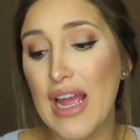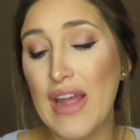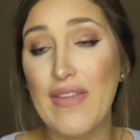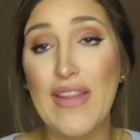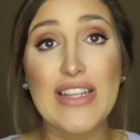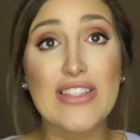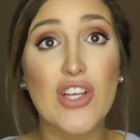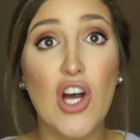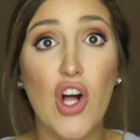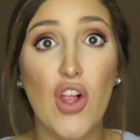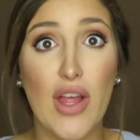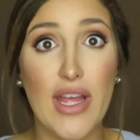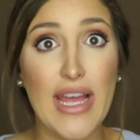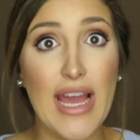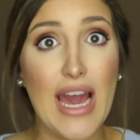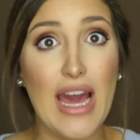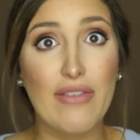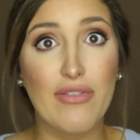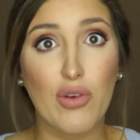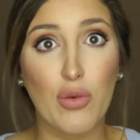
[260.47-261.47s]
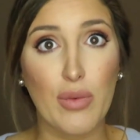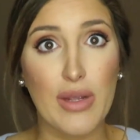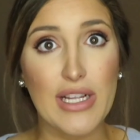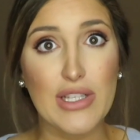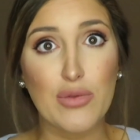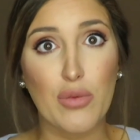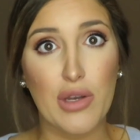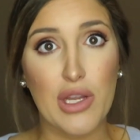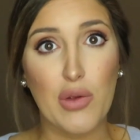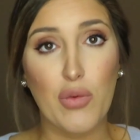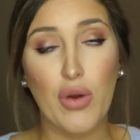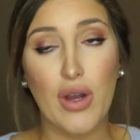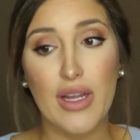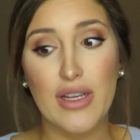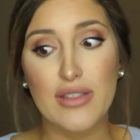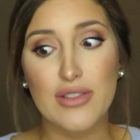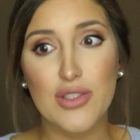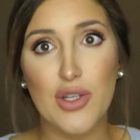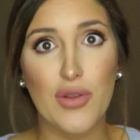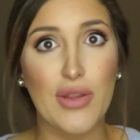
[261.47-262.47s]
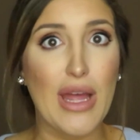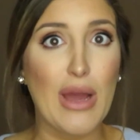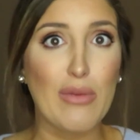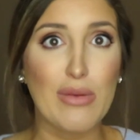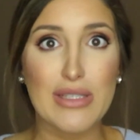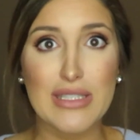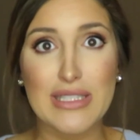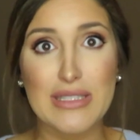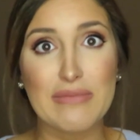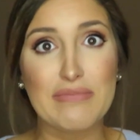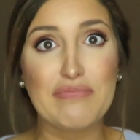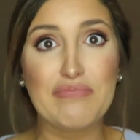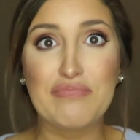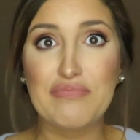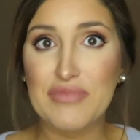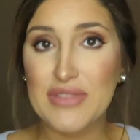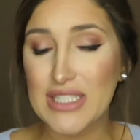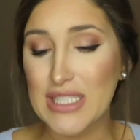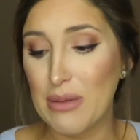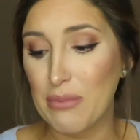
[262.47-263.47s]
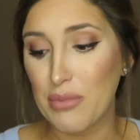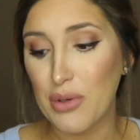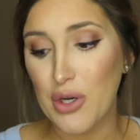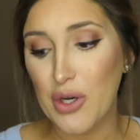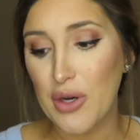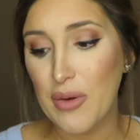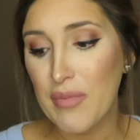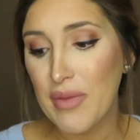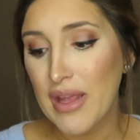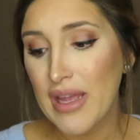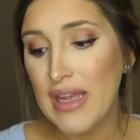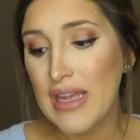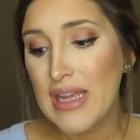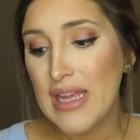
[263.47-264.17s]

that's all I had for week 21. So that was simple.